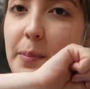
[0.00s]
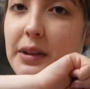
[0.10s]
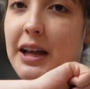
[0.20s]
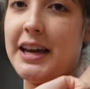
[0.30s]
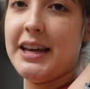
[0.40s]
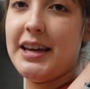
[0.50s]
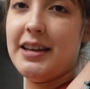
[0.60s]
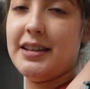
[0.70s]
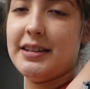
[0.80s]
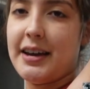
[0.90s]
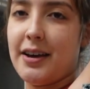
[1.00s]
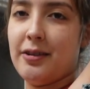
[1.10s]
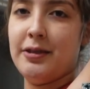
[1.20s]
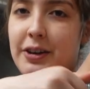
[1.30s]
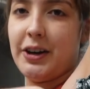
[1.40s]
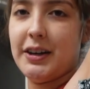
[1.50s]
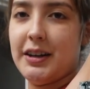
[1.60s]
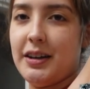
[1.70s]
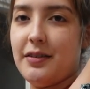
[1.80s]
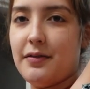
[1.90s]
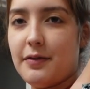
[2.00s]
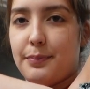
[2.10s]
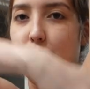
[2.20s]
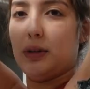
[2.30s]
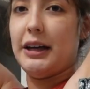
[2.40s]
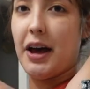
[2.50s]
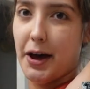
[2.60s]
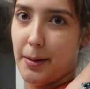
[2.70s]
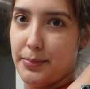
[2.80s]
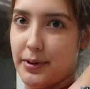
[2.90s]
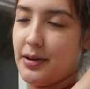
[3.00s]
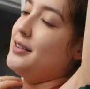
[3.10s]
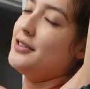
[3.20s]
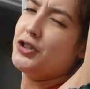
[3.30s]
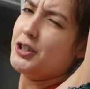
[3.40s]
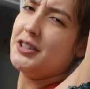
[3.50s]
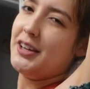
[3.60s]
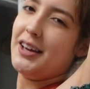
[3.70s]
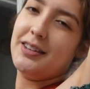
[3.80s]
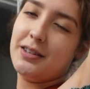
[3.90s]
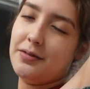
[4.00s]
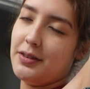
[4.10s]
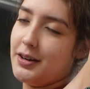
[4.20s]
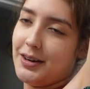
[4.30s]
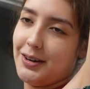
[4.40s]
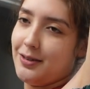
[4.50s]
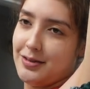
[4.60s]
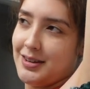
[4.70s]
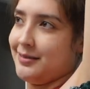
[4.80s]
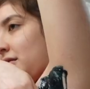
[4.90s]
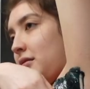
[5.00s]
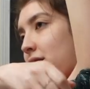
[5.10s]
apply it down, you're gonna pull it up. Just in case if you didn't know that.